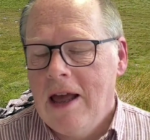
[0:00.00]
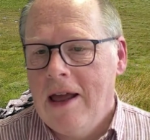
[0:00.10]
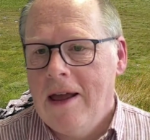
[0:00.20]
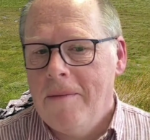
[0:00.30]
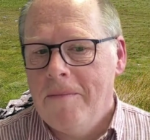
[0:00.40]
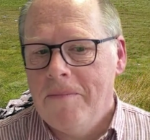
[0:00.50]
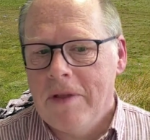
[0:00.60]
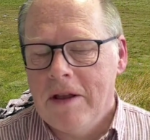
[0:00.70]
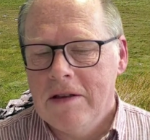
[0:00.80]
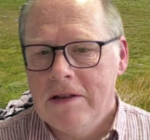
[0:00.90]

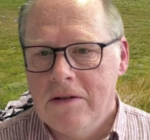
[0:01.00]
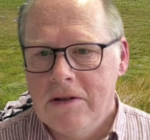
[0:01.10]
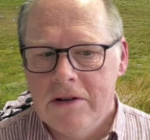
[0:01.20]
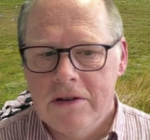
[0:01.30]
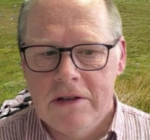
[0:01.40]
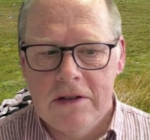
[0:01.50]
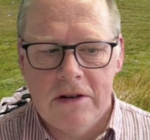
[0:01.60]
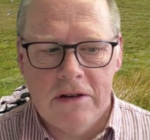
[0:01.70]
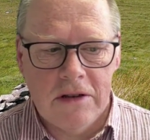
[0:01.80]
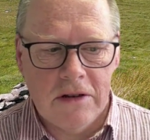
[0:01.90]
So there's
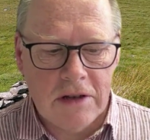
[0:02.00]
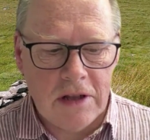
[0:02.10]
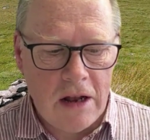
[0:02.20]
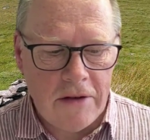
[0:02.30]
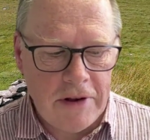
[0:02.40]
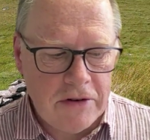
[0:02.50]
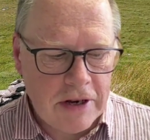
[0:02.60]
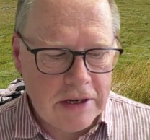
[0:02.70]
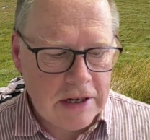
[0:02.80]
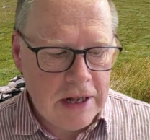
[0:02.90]
a lot of
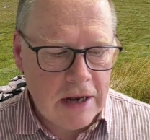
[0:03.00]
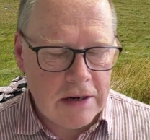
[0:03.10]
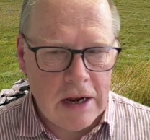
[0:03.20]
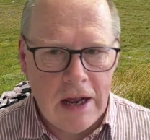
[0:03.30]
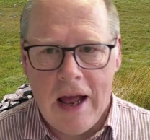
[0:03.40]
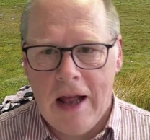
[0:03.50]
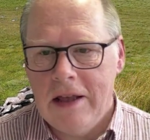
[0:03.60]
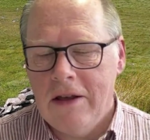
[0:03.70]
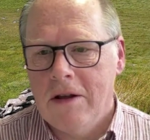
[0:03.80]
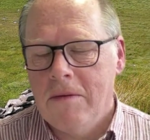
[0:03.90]
interest in that. And
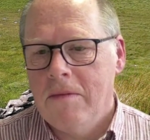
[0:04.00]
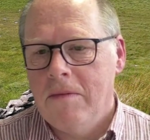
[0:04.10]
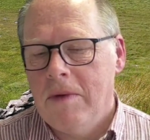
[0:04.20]
the other